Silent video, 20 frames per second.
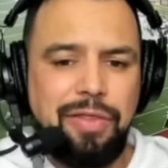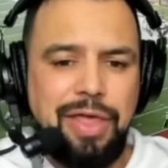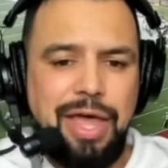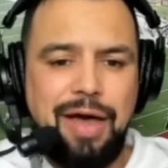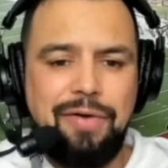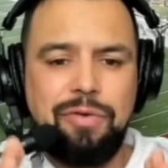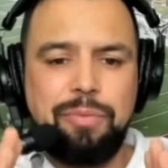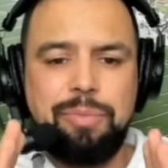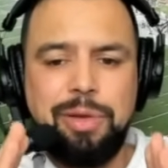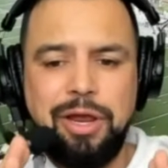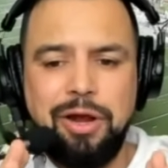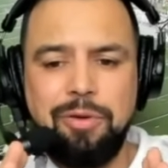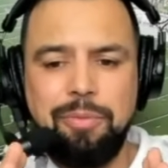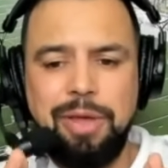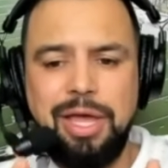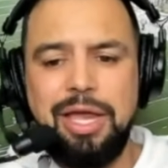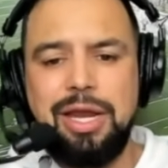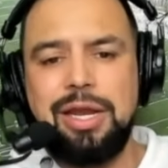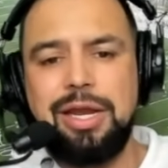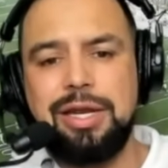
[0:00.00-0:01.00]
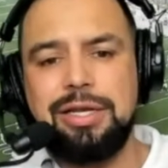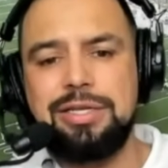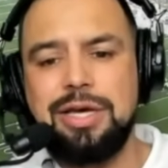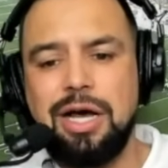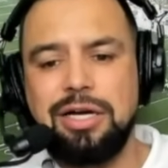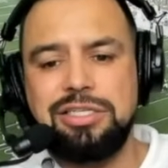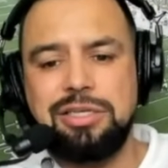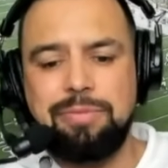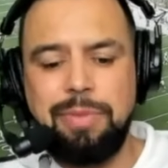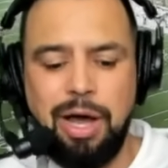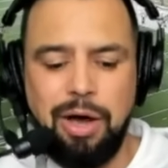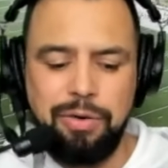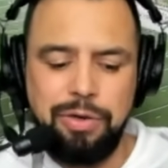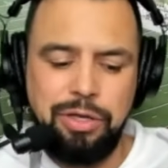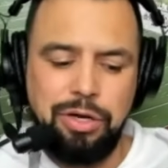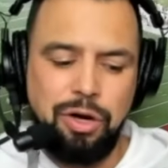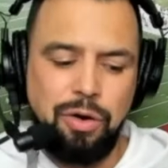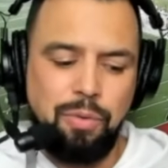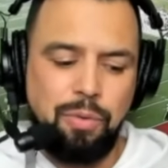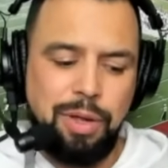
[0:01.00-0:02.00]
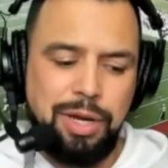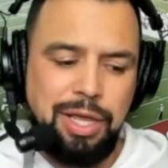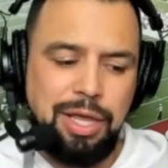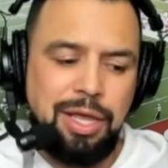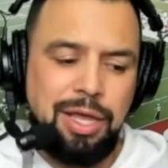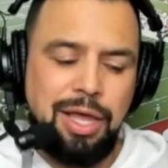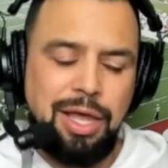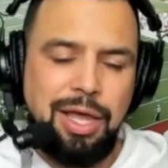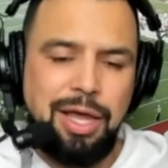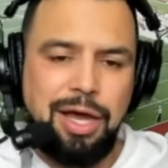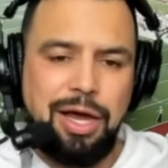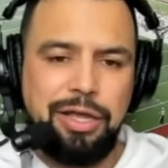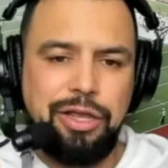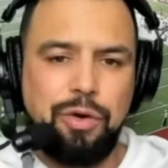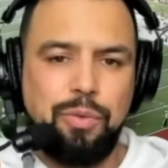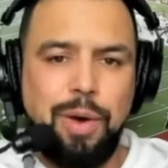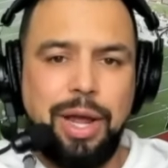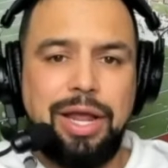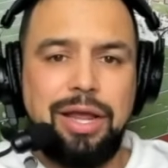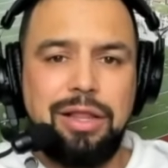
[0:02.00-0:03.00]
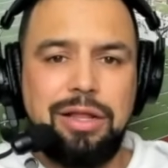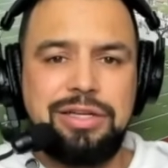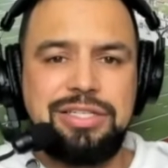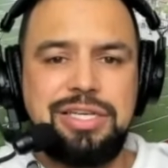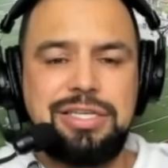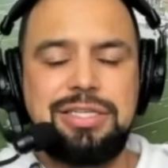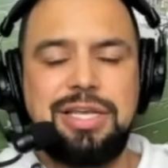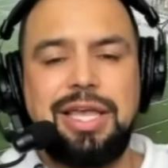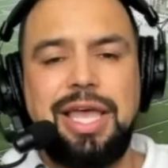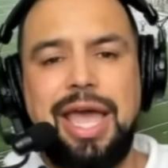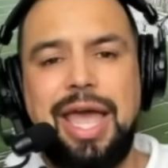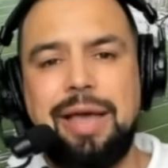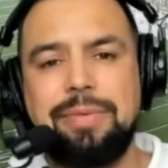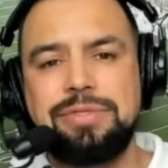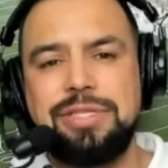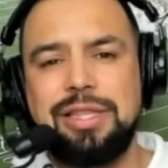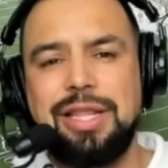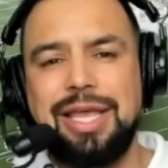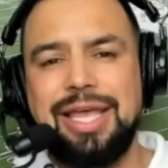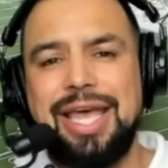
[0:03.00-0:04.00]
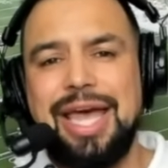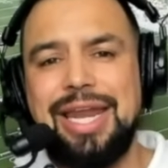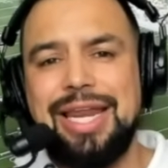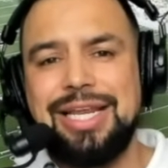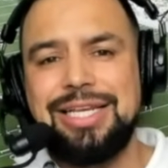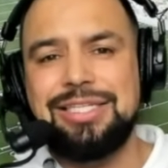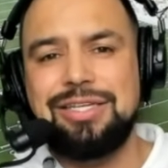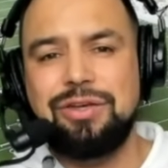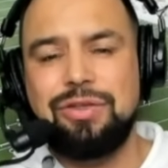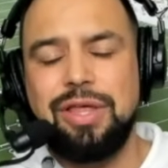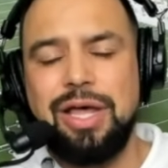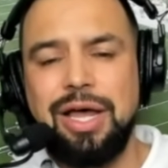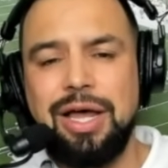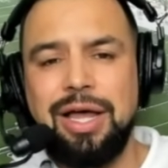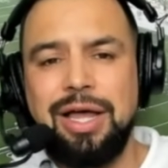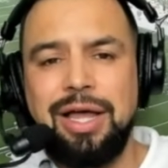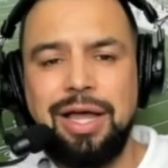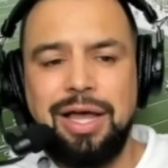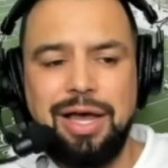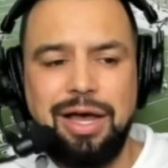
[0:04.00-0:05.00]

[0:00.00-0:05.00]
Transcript: They have a pyramid, and it talks about, you know, winning your regular season games and then getting to the